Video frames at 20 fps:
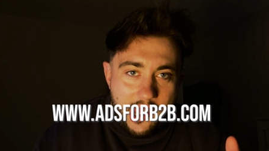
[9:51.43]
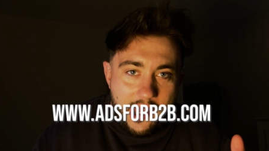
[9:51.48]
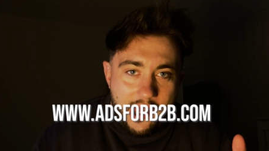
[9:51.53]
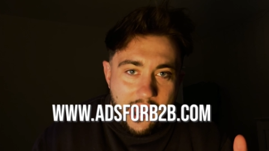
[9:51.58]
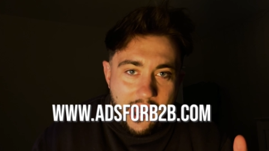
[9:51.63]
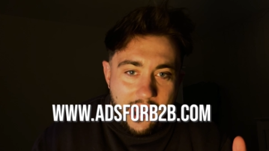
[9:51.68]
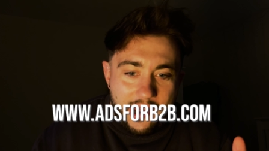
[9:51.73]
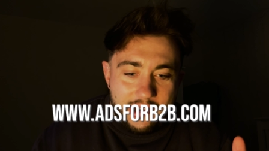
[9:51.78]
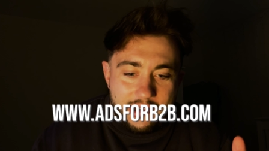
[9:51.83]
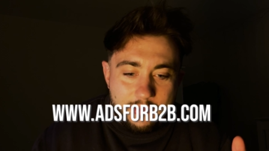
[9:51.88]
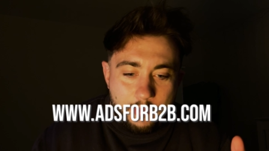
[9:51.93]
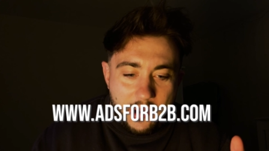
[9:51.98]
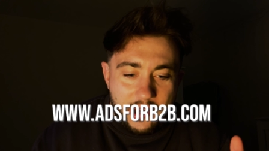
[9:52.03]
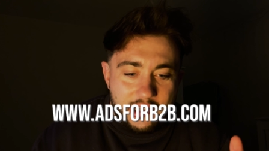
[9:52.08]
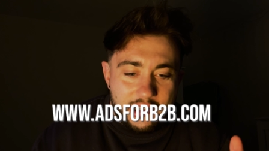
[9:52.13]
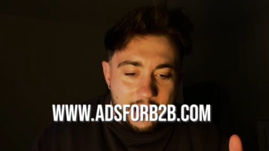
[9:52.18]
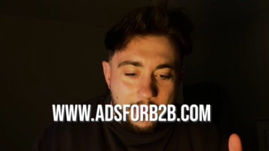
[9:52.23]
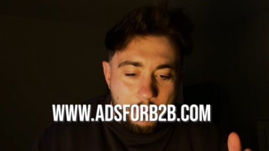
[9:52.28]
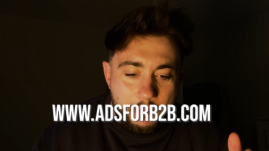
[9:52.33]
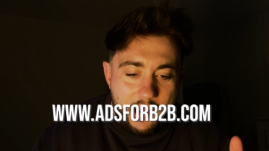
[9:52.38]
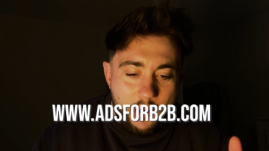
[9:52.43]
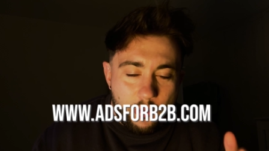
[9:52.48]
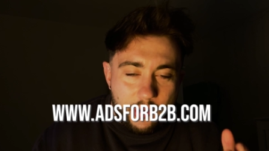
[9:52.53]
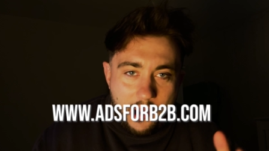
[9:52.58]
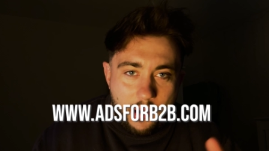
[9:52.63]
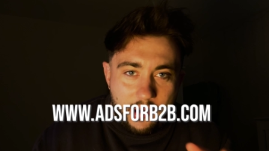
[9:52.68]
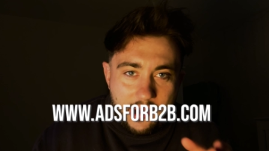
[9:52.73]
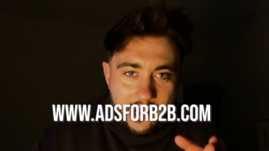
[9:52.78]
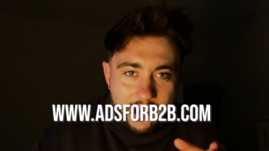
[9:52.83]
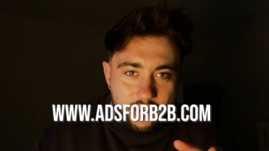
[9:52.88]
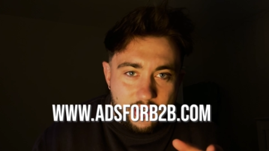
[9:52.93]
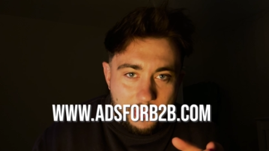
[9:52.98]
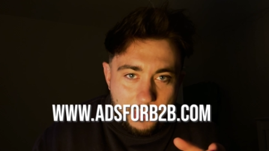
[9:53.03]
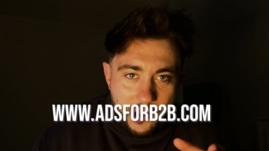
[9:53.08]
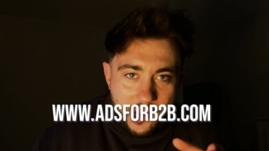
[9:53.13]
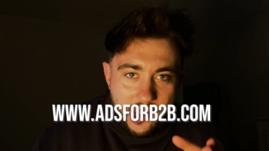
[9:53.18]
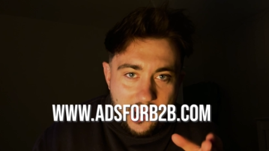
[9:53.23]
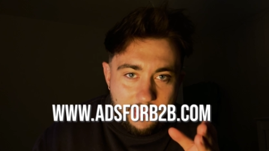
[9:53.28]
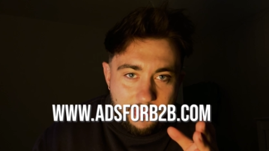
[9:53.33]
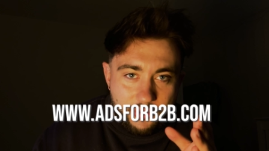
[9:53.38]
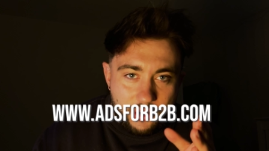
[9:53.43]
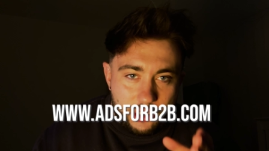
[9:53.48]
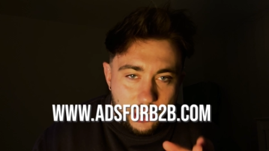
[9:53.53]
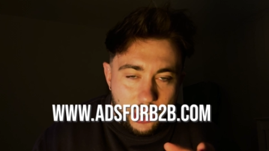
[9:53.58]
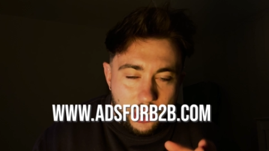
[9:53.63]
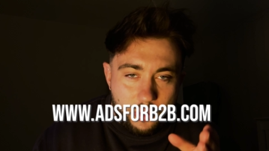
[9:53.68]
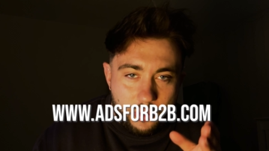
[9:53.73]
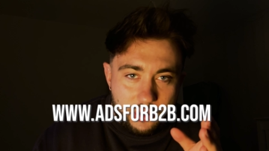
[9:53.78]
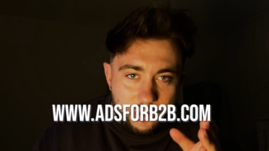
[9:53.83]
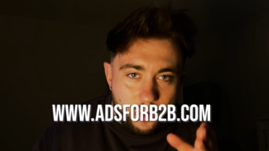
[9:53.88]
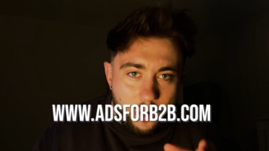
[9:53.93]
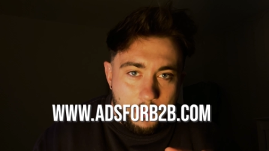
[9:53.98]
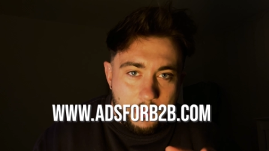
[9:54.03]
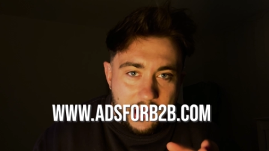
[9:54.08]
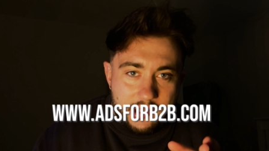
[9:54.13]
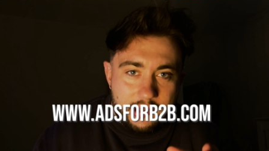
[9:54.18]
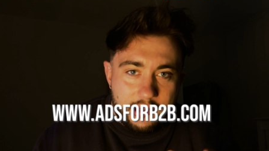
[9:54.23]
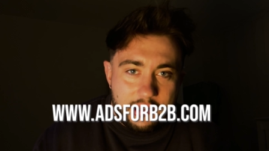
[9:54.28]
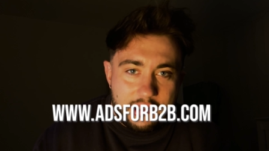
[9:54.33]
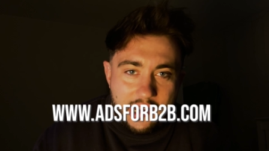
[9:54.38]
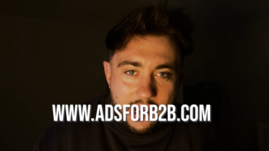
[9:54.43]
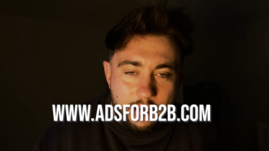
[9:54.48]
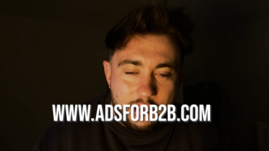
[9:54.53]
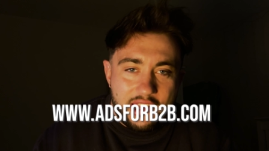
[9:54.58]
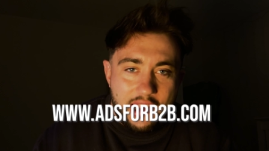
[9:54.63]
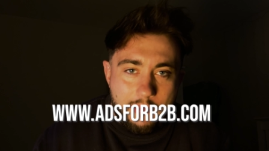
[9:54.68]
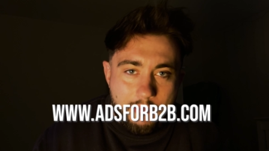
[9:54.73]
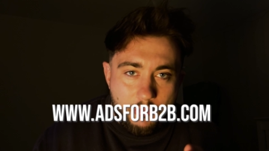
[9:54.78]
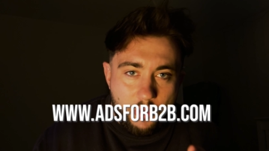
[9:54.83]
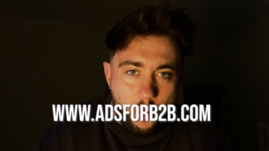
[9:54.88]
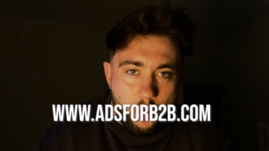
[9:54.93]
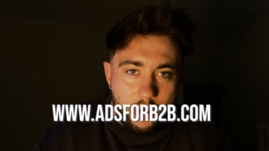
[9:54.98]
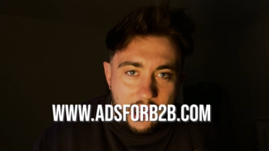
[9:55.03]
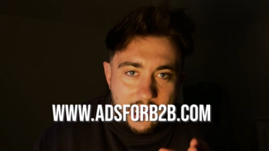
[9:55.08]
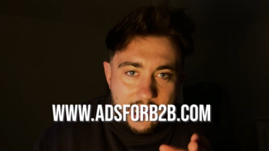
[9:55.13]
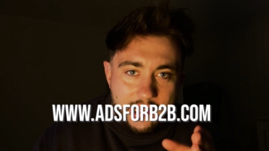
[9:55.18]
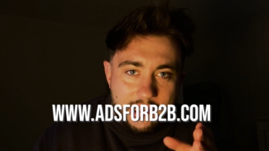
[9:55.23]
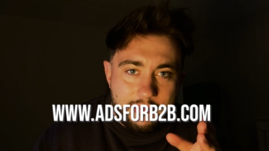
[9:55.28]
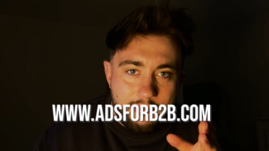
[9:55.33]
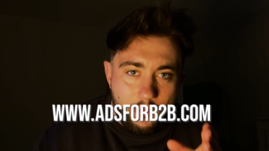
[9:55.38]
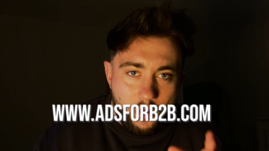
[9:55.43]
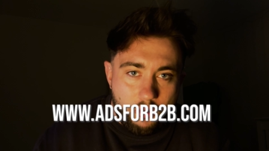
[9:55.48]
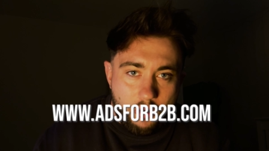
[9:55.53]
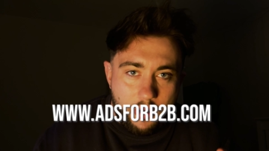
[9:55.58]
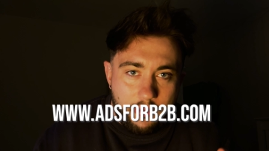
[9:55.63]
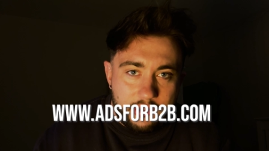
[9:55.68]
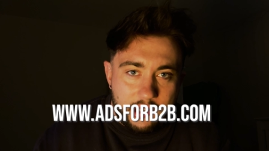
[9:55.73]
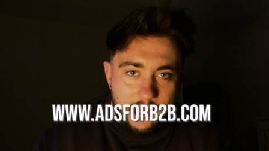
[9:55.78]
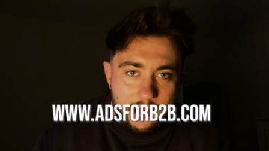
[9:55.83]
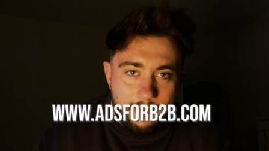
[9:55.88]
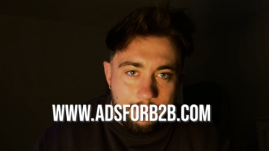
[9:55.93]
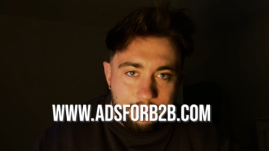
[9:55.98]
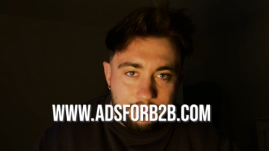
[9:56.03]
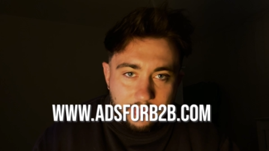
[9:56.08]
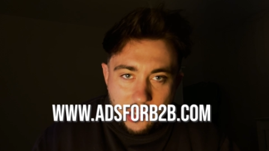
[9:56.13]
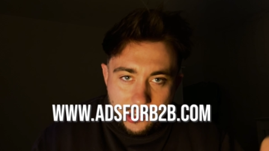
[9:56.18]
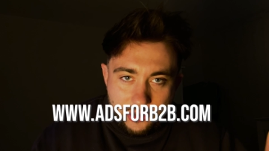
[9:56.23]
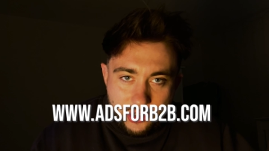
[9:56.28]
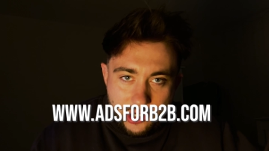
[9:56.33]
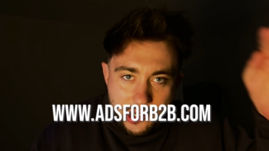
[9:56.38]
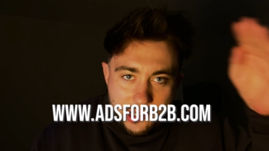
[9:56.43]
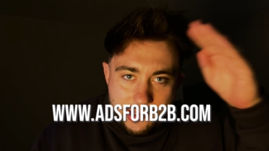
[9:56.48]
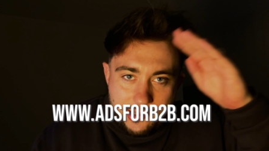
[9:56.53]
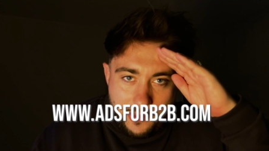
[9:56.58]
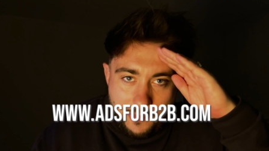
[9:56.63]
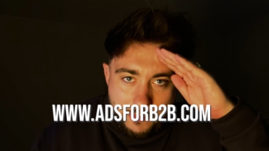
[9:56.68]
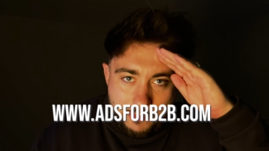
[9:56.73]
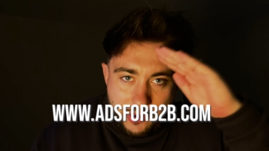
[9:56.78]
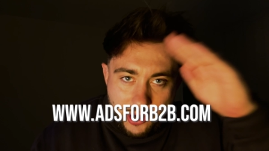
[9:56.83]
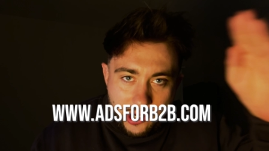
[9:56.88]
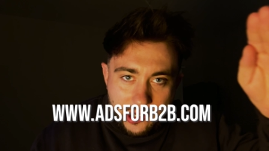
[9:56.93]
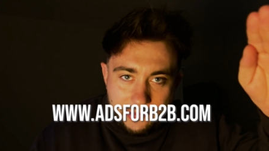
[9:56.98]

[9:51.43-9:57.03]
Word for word: and basically build out an action plan for you and your business how to get more leads more often. Cheers. Bye.